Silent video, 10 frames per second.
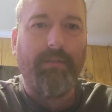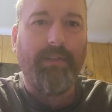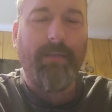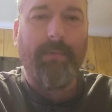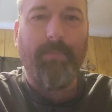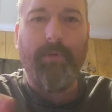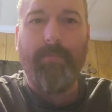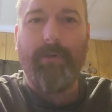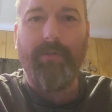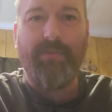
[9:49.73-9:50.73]
Like my boy
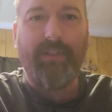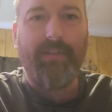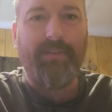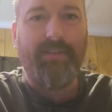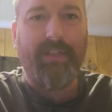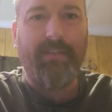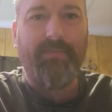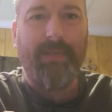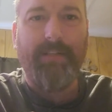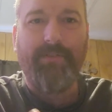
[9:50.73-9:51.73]
BroSense
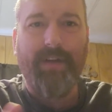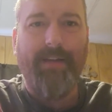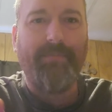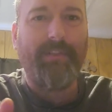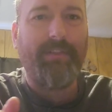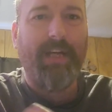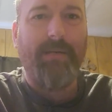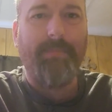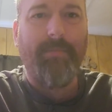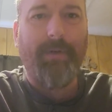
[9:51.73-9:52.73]
says, man, strive to the
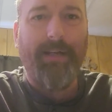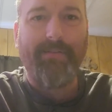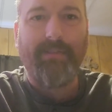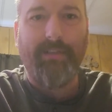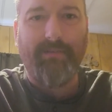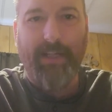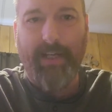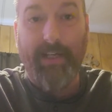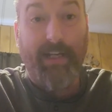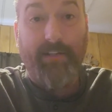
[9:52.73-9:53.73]
top, be positive.
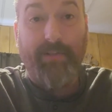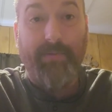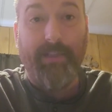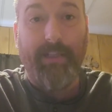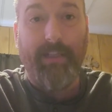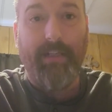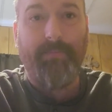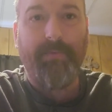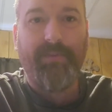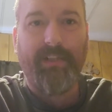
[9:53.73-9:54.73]
I agree with that
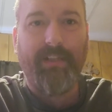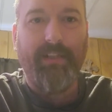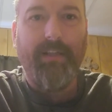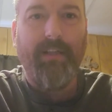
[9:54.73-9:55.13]
100%.